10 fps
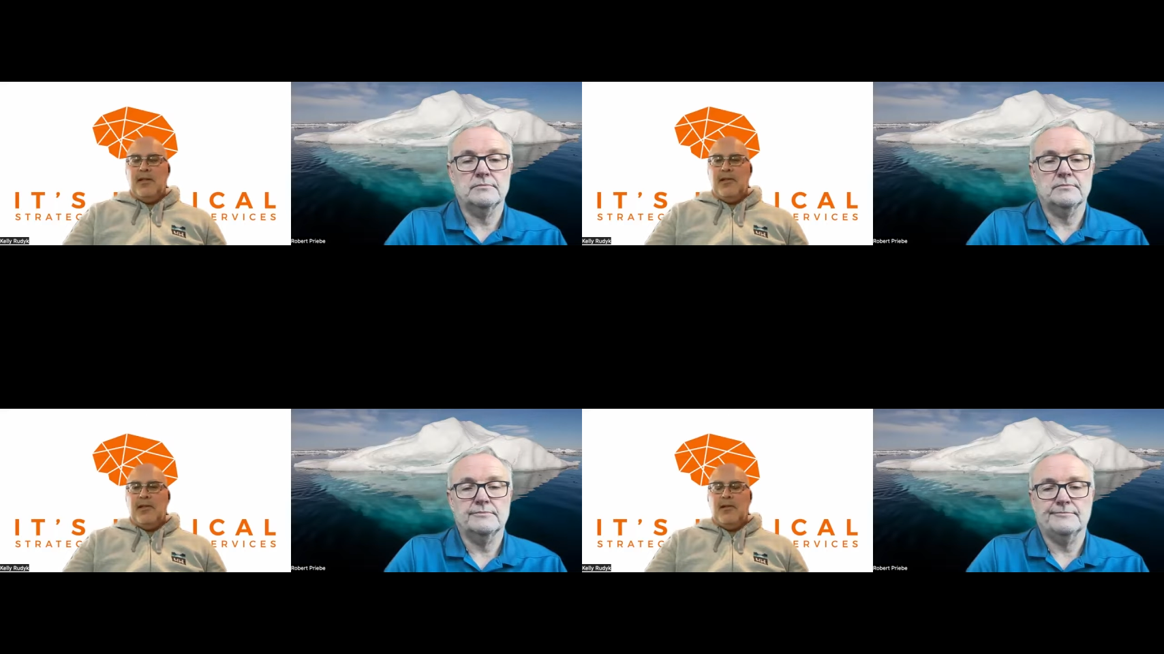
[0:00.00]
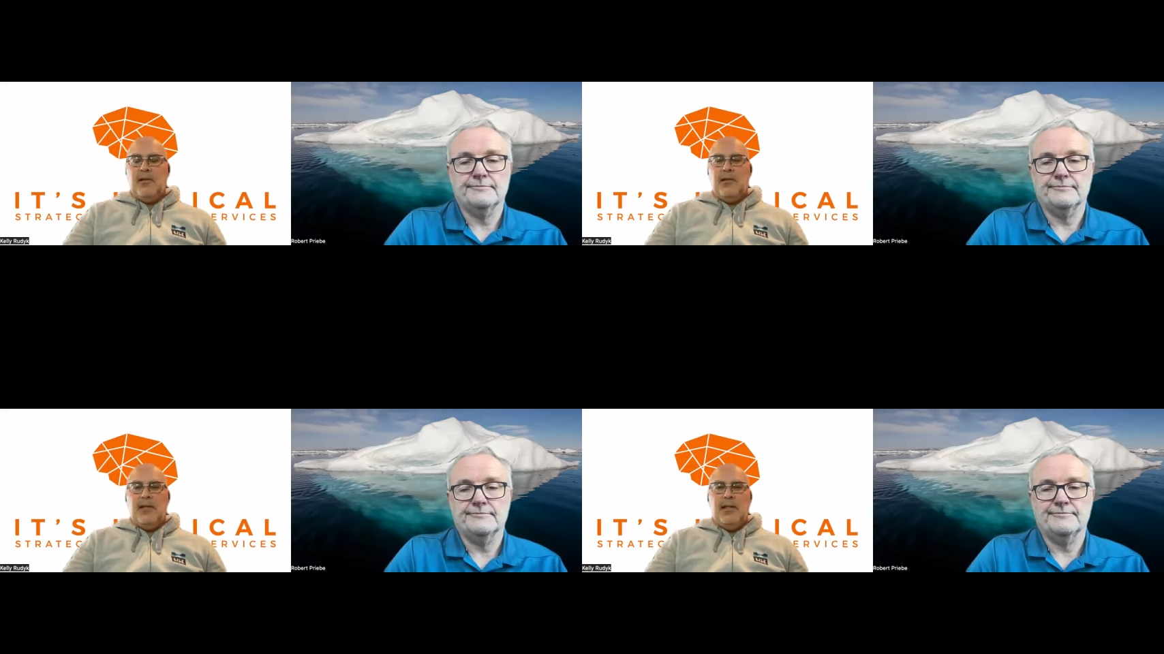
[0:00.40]
Speaker 1: they can
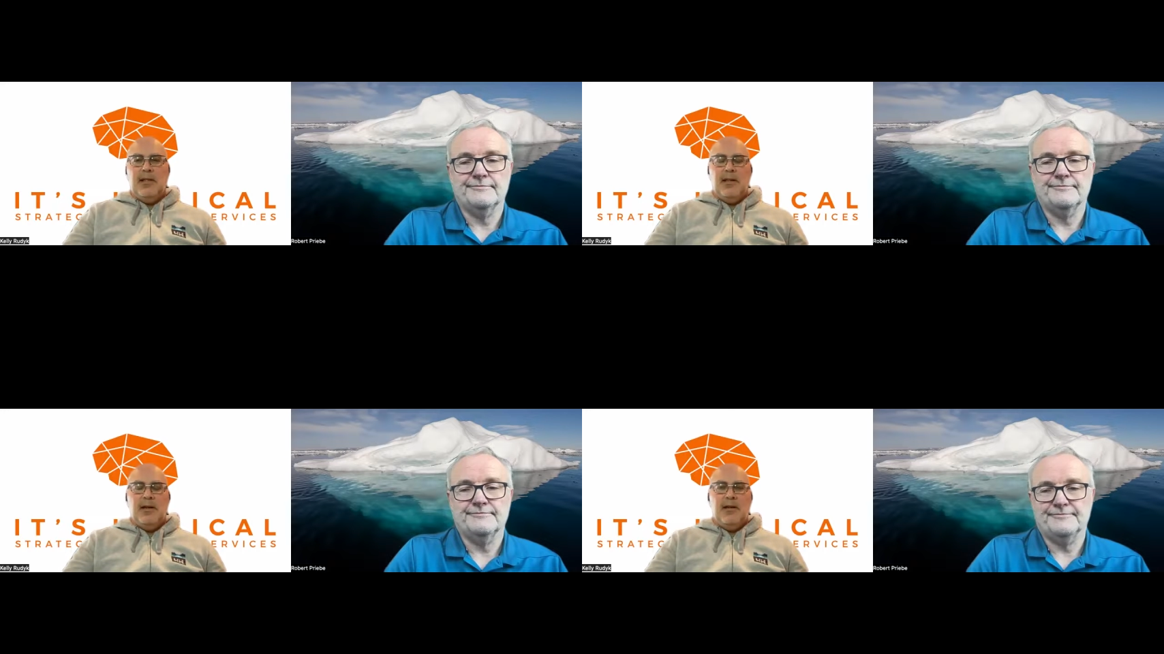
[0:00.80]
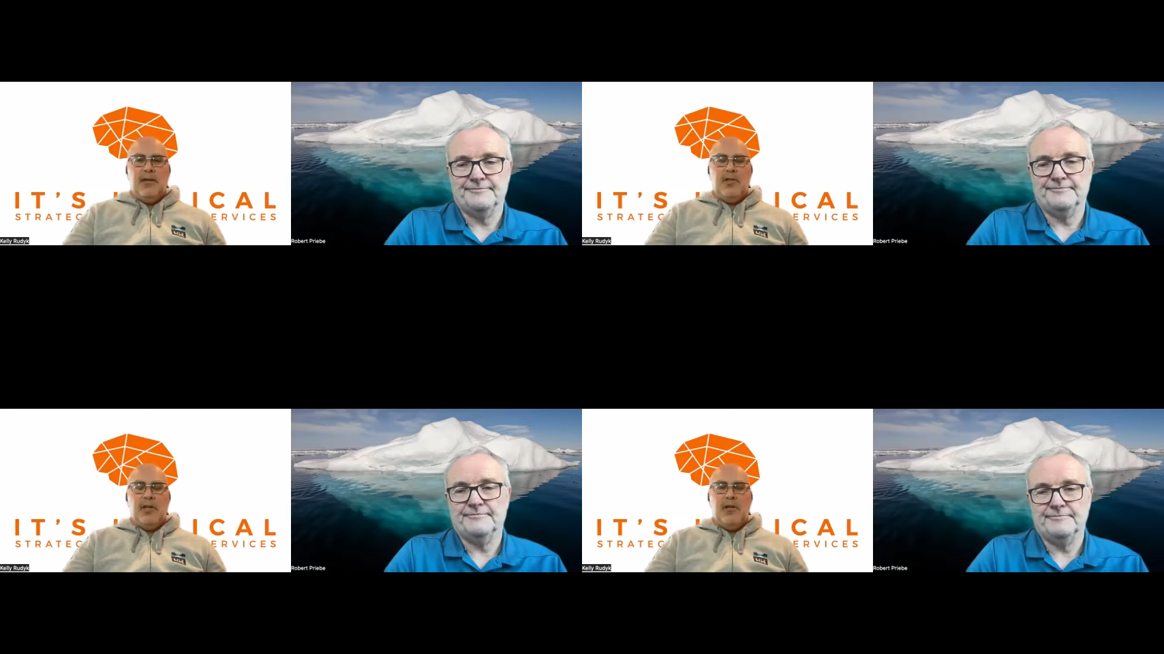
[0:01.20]
certainly
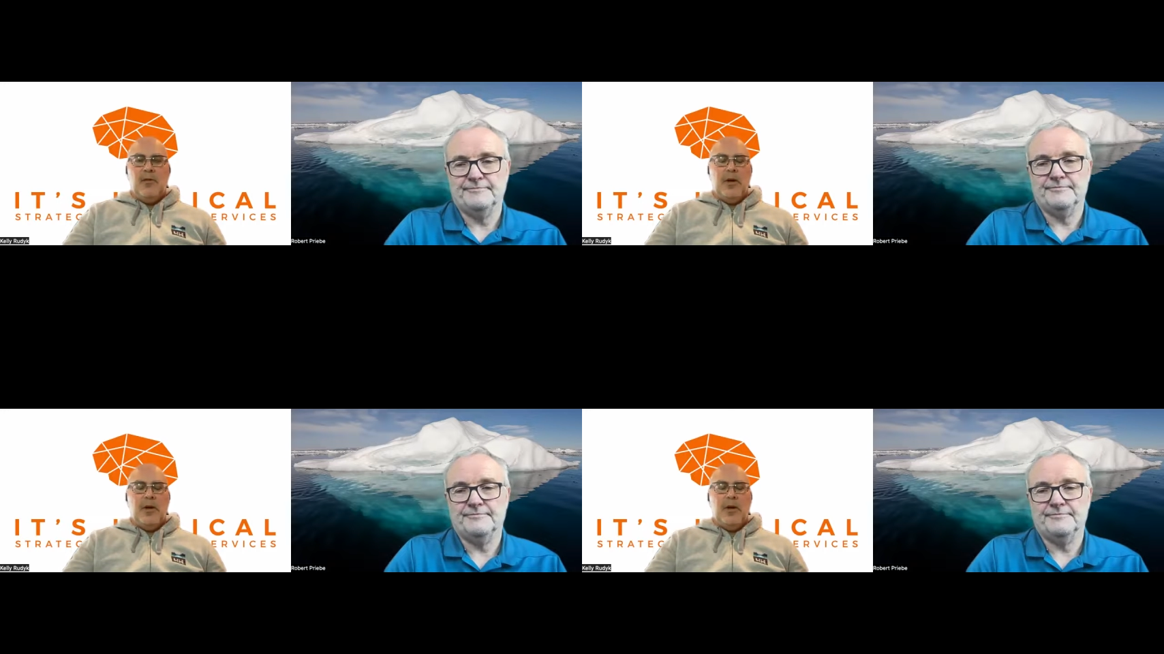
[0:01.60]
uh, check